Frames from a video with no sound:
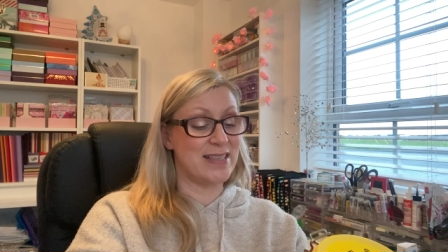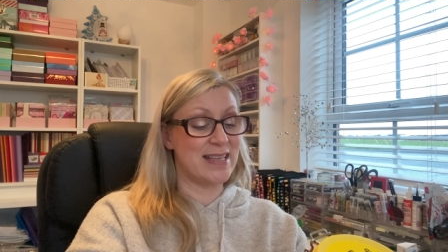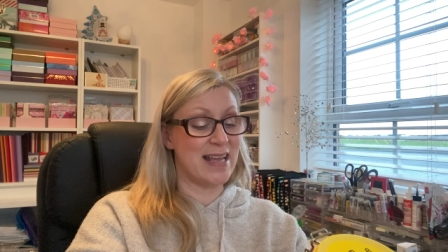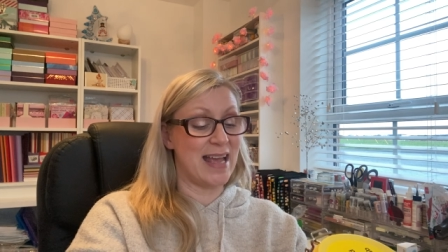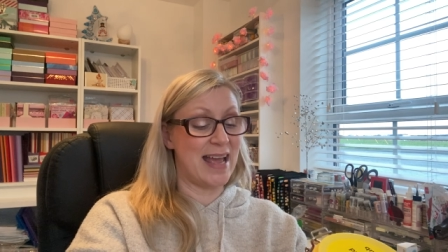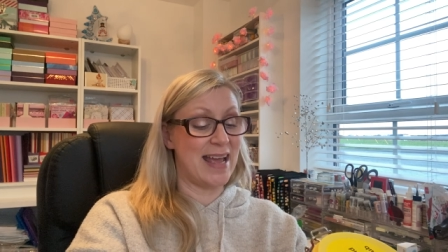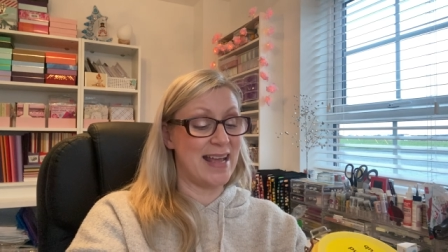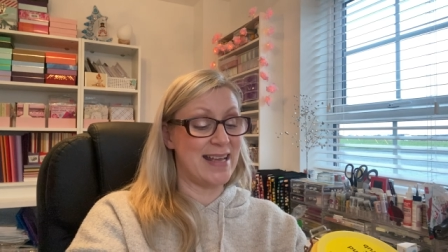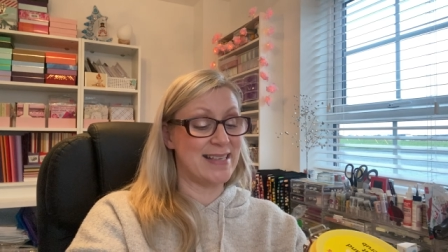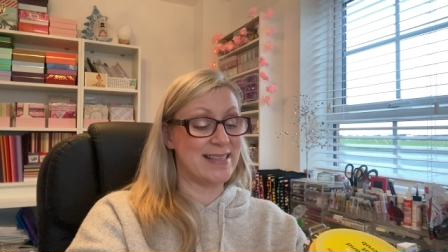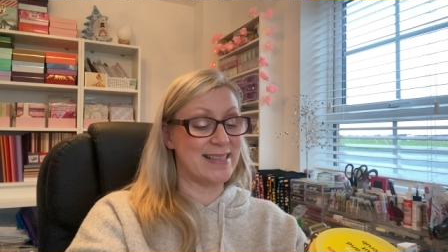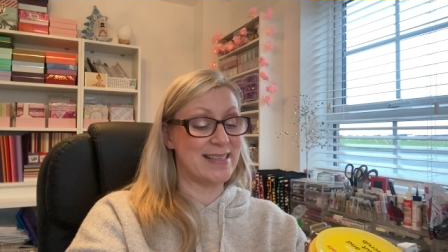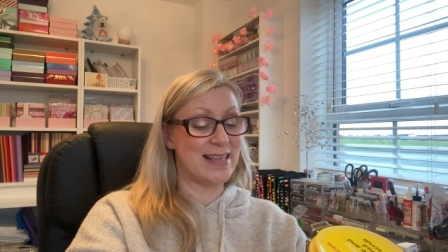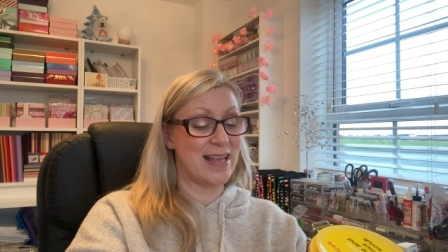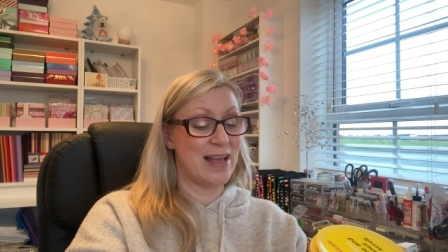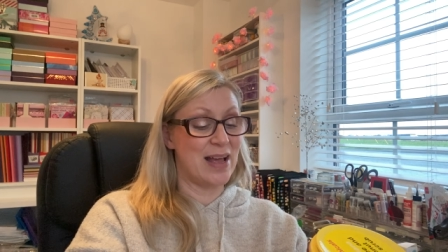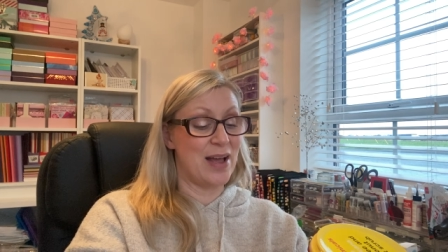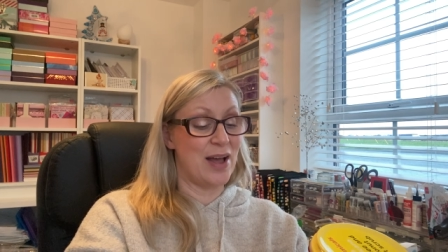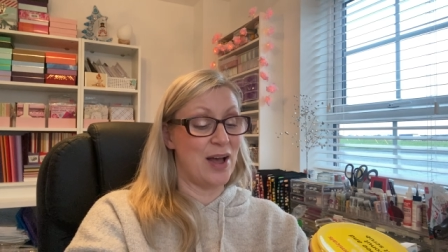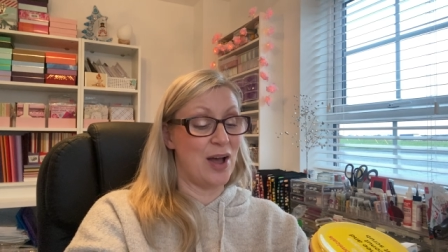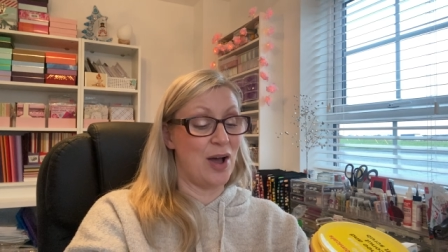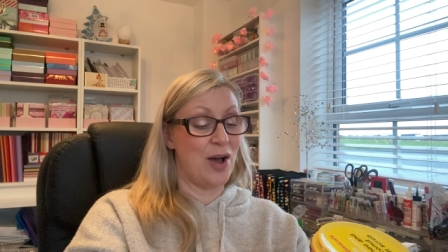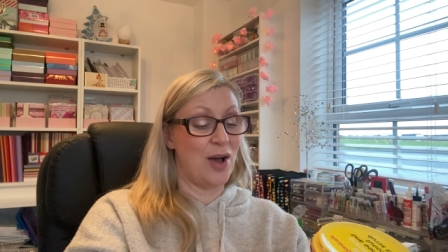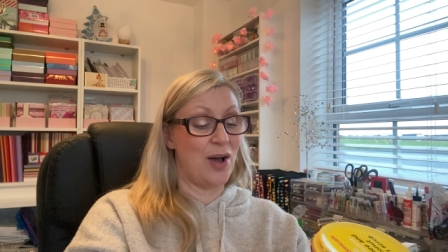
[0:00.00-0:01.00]
days,
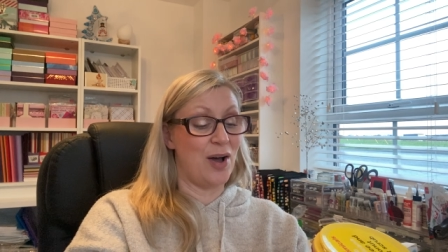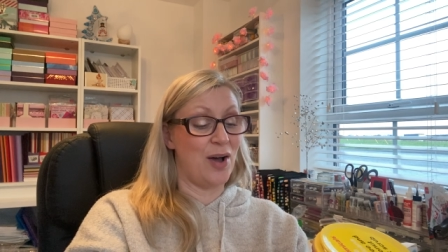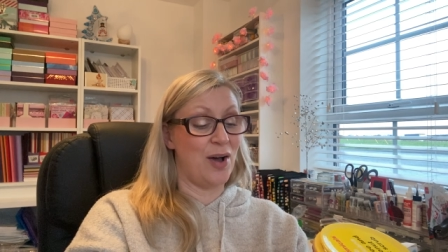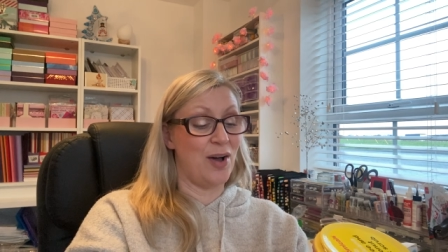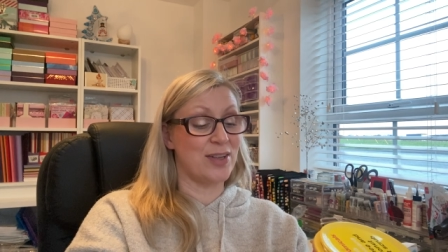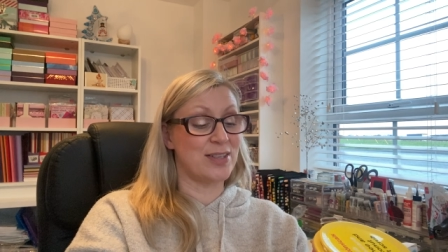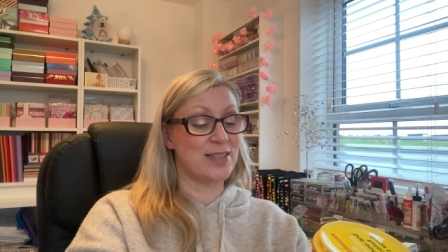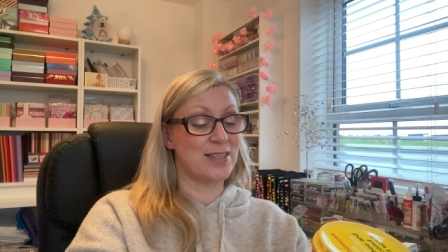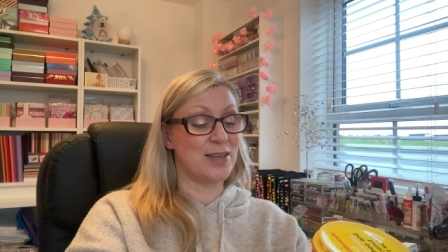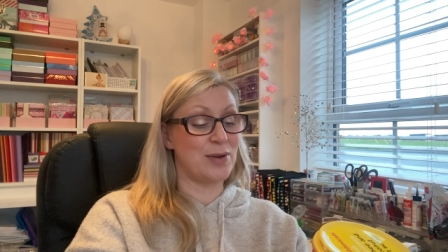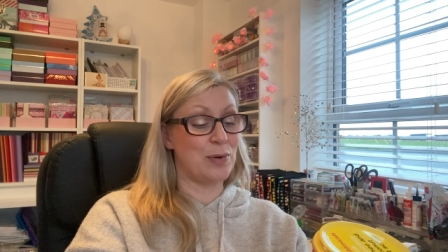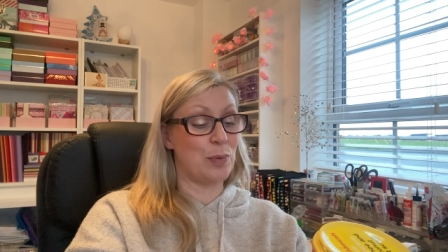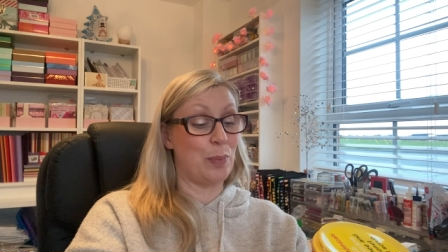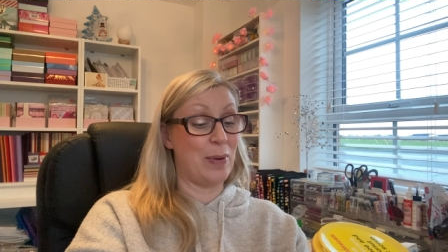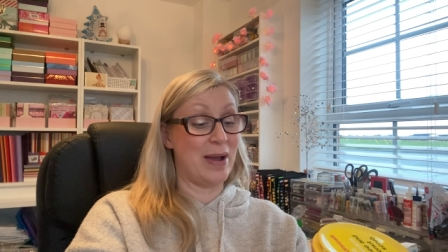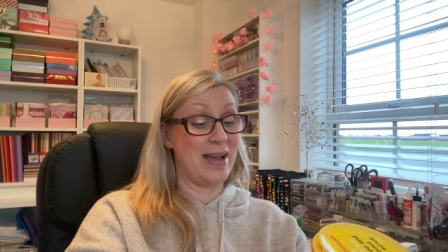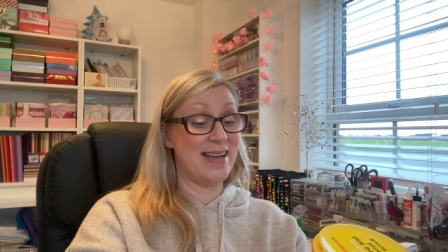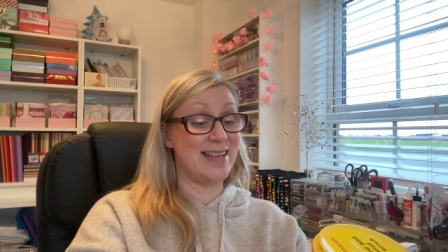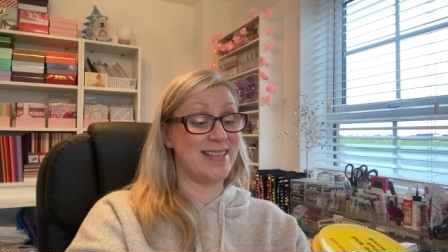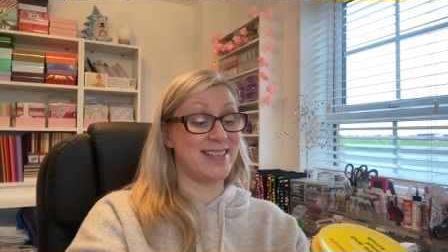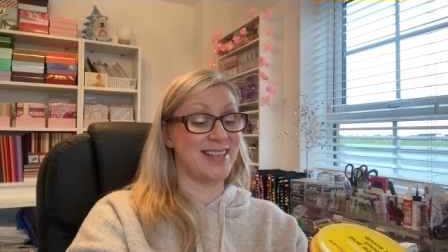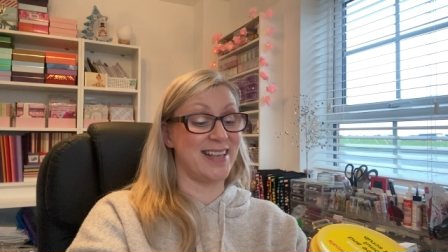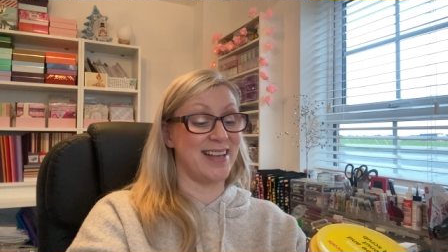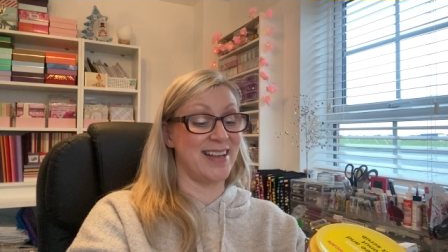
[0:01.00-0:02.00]
hotter
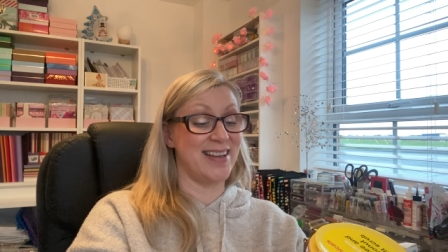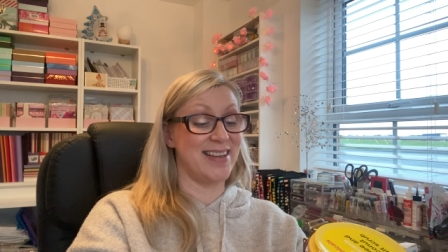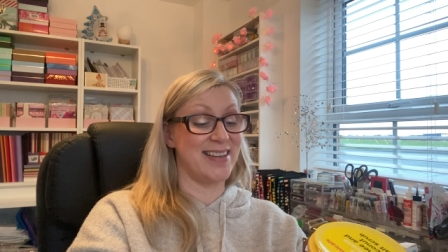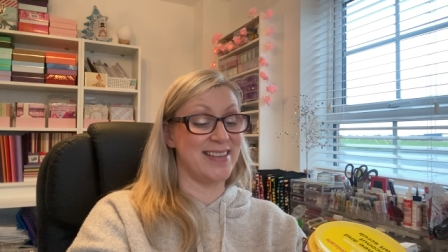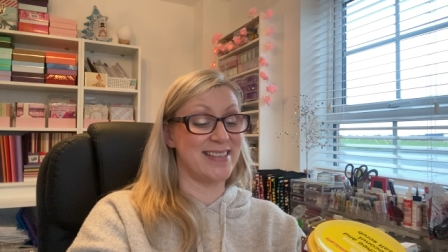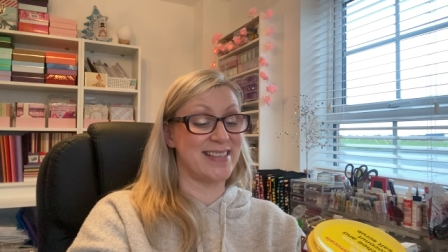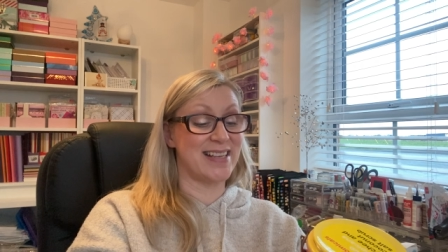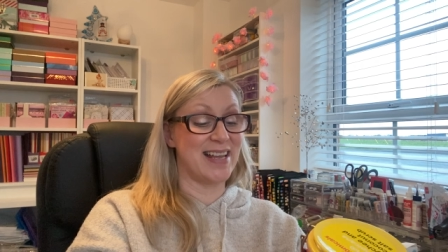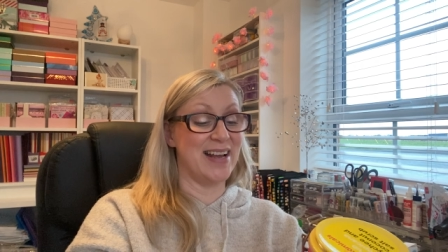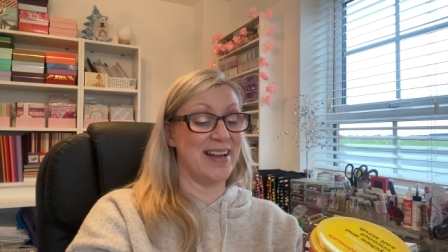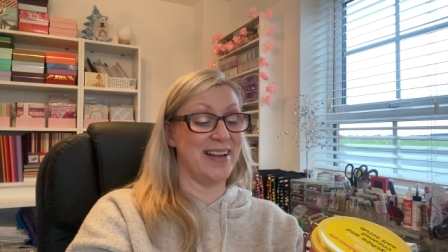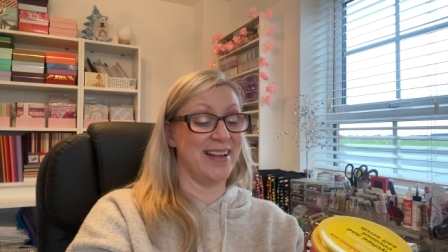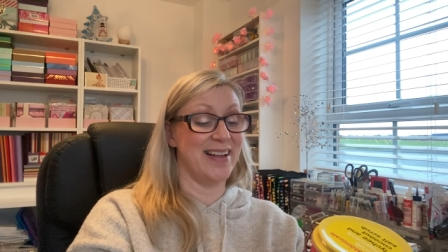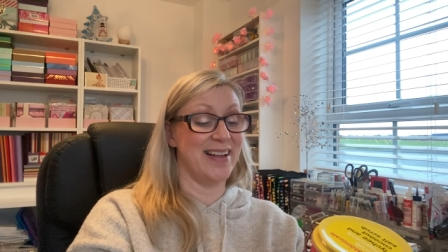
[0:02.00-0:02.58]
waiters,